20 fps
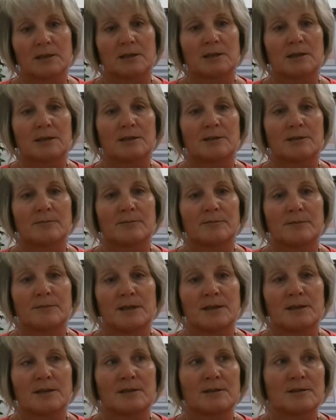You
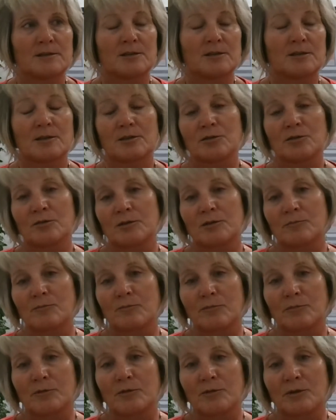
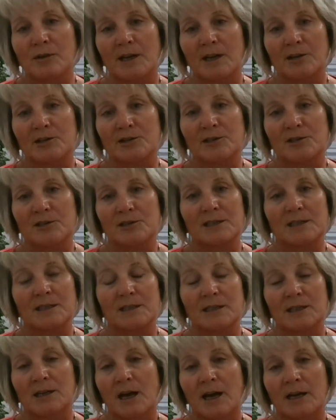can actually see
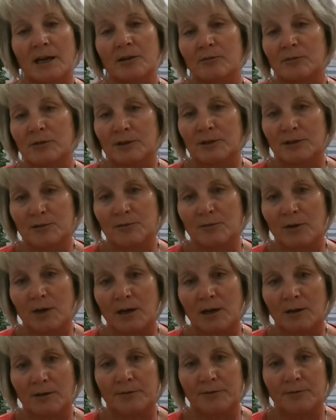it in Iowa as well